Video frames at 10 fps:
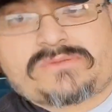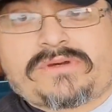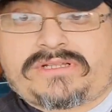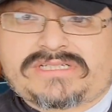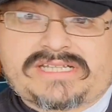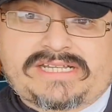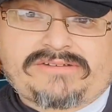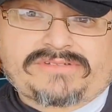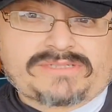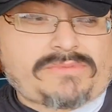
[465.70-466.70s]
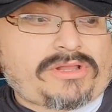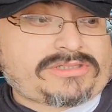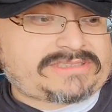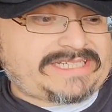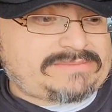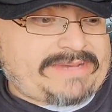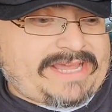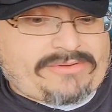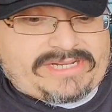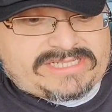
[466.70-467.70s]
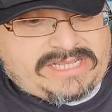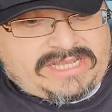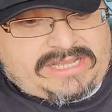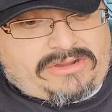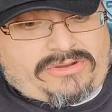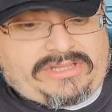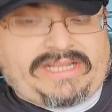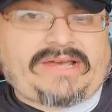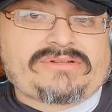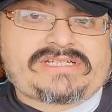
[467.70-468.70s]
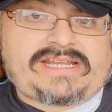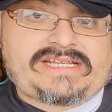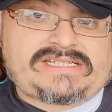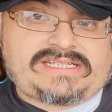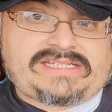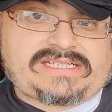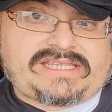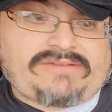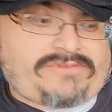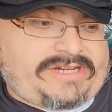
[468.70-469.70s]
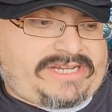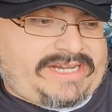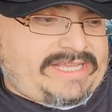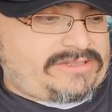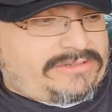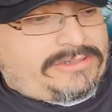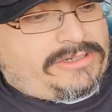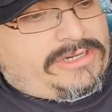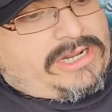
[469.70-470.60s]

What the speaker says: well as any of the smaller size batteries. Only downside is different connector.